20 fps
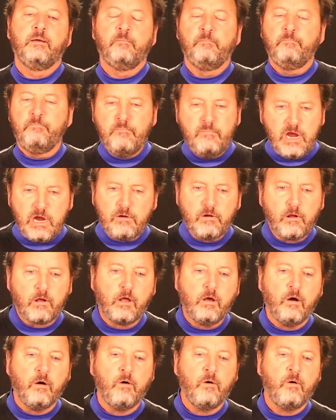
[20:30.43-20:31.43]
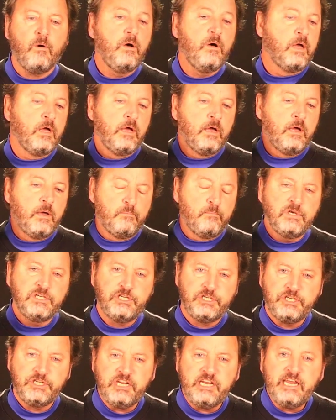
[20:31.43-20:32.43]
miracle
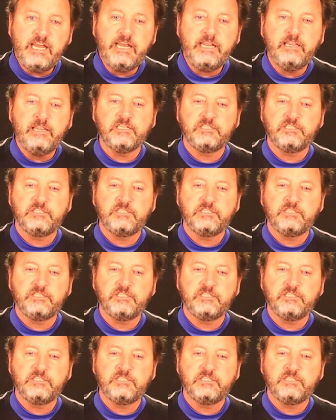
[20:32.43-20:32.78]
machine